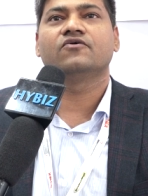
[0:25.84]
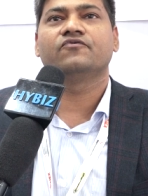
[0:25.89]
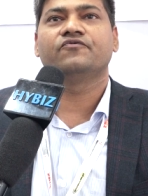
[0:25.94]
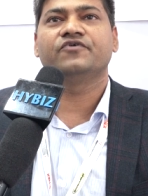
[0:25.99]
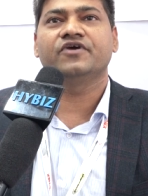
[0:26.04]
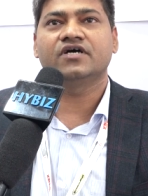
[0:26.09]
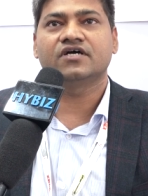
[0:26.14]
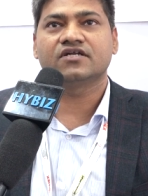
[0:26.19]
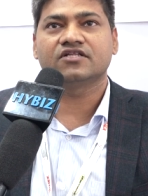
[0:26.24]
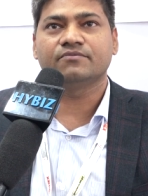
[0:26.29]

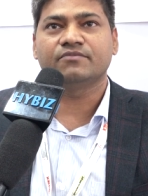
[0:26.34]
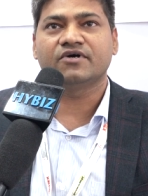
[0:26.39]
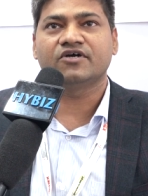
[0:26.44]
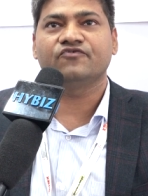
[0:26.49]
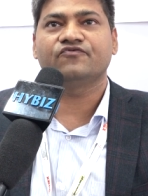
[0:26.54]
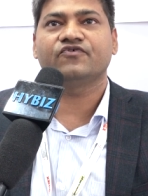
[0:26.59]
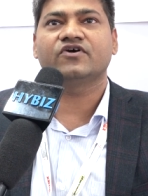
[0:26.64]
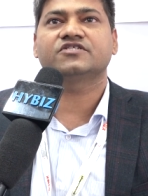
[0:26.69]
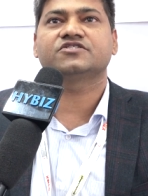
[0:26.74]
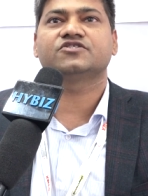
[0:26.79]
we are the
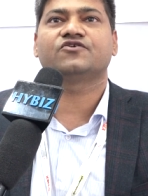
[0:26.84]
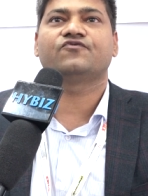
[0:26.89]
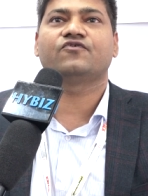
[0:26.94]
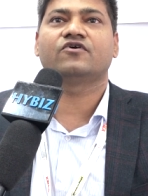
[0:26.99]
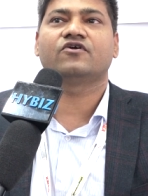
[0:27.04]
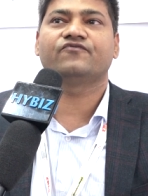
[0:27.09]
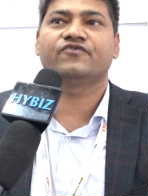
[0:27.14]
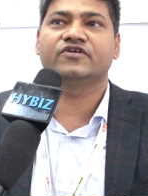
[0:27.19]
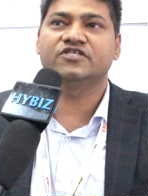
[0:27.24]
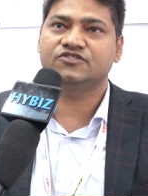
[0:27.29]
manufacturer
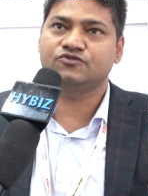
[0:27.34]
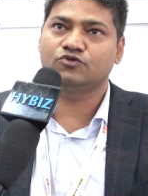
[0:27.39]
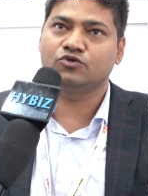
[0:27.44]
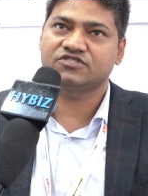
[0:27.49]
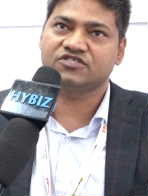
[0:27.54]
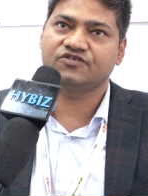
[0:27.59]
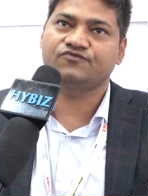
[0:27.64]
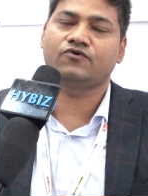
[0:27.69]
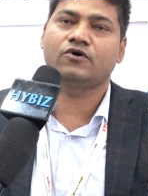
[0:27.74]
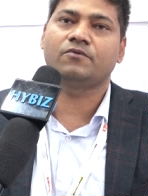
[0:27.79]
for finished
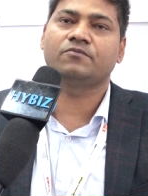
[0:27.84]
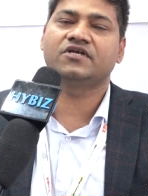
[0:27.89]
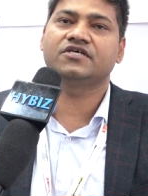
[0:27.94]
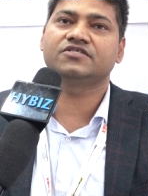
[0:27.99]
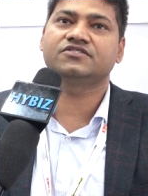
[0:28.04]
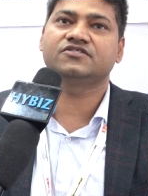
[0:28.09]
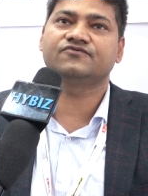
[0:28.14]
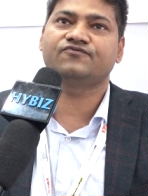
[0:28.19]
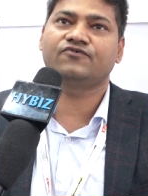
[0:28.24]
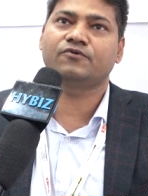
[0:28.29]
dosage
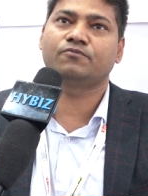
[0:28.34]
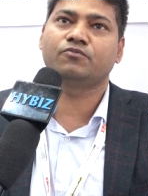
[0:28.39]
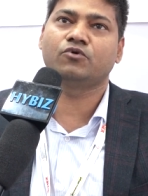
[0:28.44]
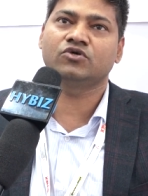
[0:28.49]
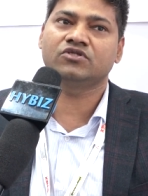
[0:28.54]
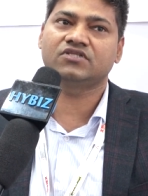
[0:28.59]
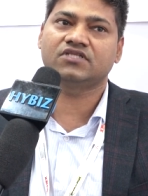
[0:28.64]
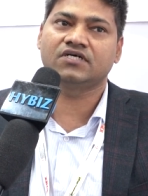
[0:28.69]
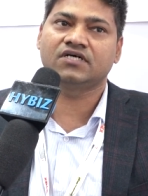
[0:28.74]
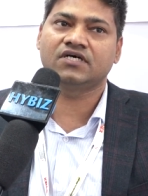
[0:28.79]
formulation for
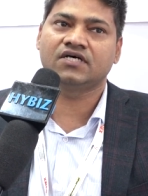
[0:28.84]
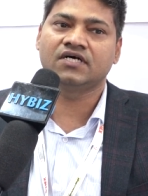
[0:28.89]
both